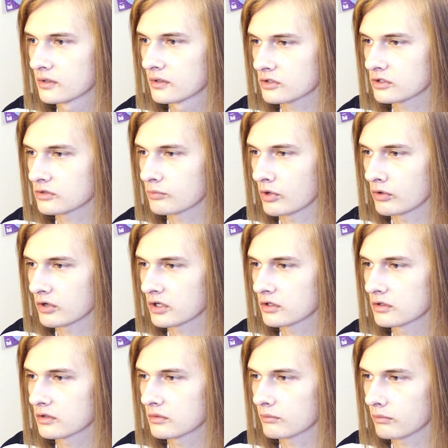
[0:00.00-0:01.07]

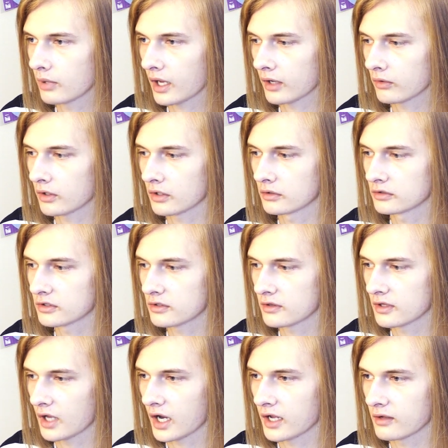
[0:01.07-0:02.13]
smoke background
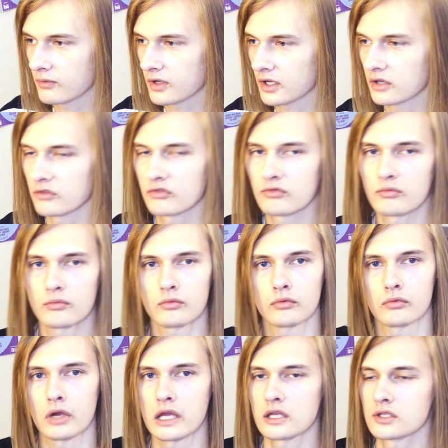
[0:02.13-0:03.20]
that I kind of
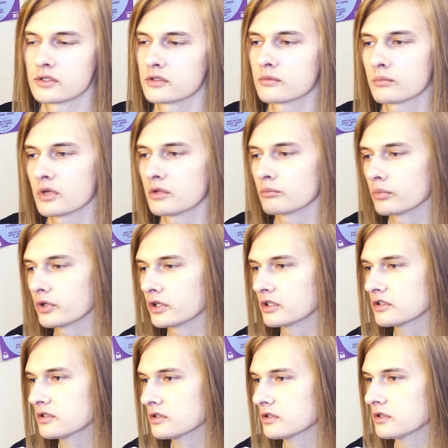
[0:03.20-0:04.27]
raised and
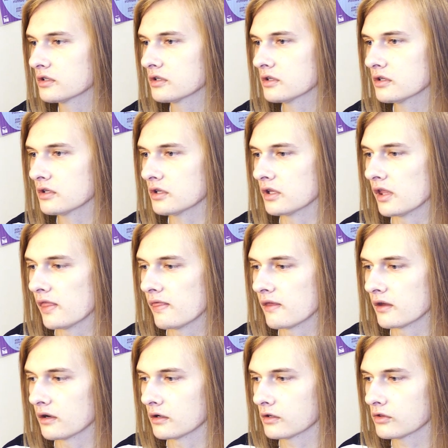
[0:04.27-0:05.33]
put
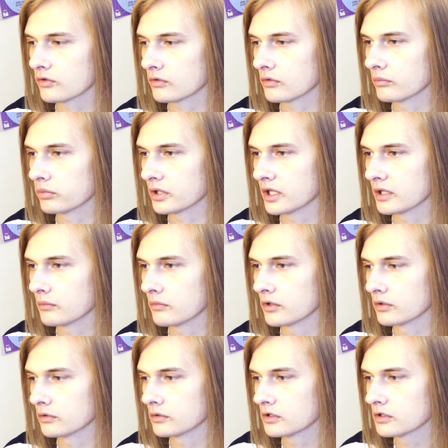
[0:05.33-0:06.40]
in there through a blend
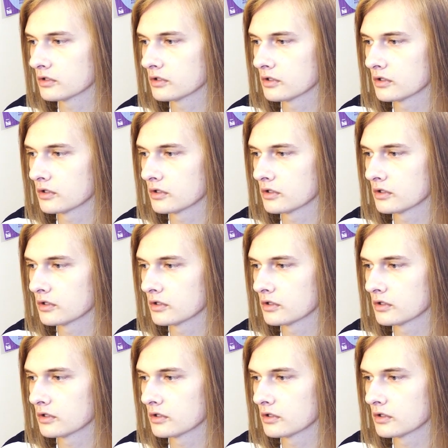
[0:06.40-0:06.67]
mode.